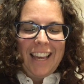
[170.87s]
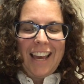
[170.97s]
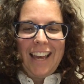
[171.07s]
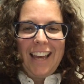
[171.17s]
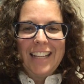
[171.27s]

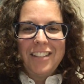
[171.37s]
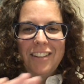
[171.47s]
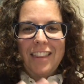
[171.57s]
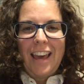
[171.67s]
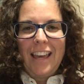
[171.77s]
I
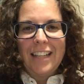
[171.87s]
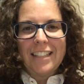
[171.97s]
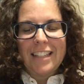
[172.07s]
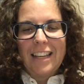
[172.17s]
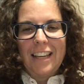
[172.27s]
took that,
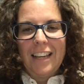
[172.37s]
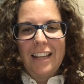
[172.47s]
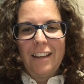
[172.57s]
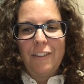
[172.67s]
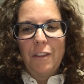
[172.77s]

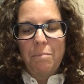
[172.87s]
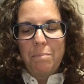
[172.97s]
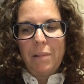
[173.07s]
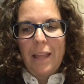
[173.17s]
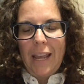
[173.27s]
the
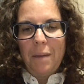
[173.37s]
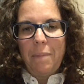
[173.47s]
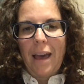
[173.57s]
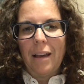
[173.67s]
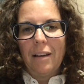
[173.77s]
blank
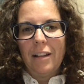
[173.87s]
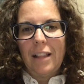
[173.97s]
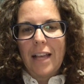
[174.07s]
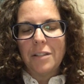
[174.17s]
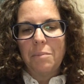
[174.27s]

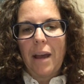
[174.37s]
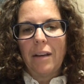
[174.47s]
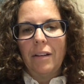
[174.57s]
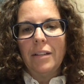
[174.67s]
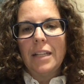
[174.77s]
classroom
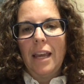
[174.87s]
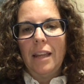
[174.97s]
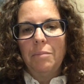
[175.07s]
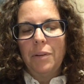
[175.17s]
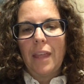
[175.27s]
background,
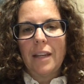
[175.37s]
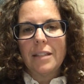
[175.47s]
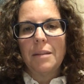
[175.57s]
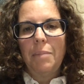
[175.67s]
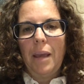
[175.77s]
and put that
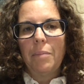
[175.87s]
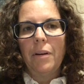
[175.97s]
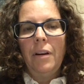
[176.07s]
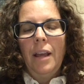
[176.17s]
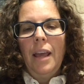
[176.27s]
as the
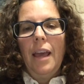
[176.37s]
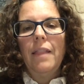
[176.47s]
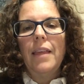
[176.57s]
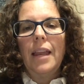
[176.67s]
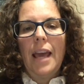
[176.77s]
paper,
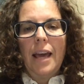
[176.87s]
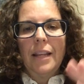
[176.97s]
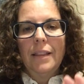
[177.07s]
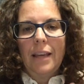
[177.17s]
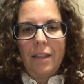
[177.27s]
and then
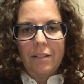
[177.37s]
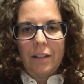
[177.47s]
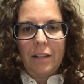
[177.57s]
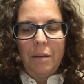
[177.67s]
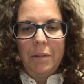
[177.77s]
added the other
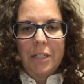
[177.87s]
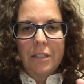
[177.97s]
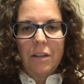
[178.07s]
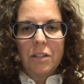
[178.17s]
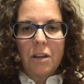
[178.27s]
little
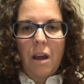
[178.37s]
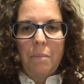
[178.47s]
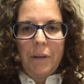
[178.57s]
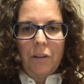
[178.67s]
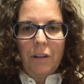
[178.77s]
images on
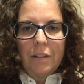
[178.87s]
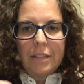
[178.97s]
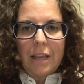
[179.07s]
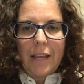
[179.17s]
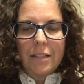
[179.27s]
top, and you can
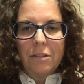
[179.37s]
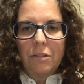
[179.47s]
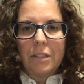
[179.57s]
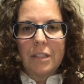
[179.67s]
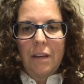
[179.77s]
size
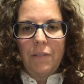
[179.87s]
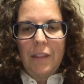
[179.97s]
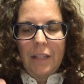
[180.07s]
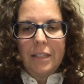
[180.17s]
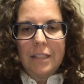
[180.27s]
those and stuff
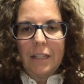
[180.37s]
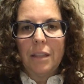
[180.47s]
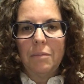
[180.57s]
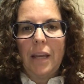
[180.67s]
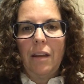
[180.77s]
and then stick
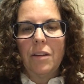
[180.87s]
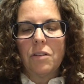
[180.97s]
them down in